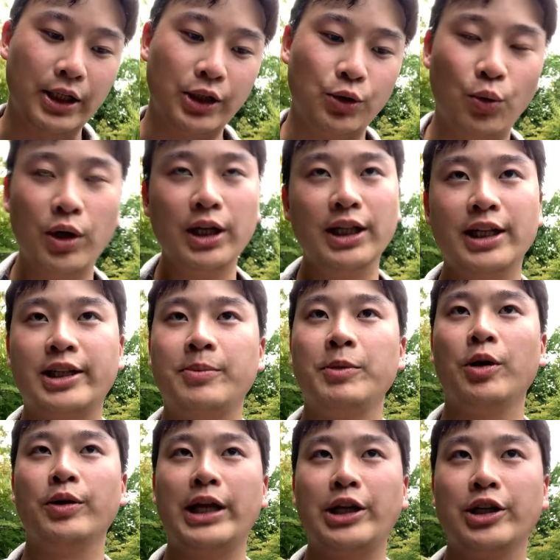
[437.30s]
You want to let them
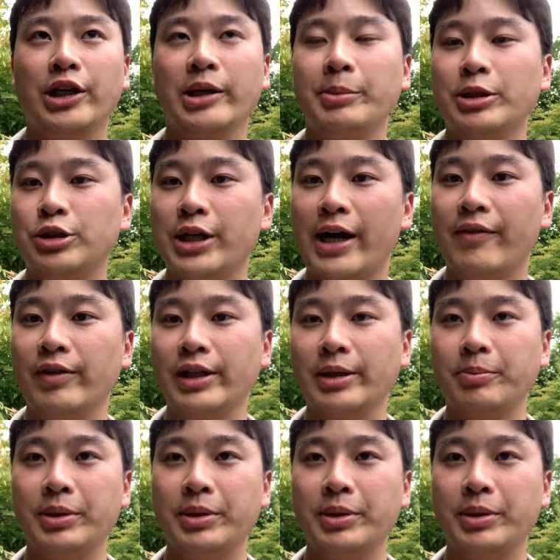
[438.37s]
know that you're going to be traveling,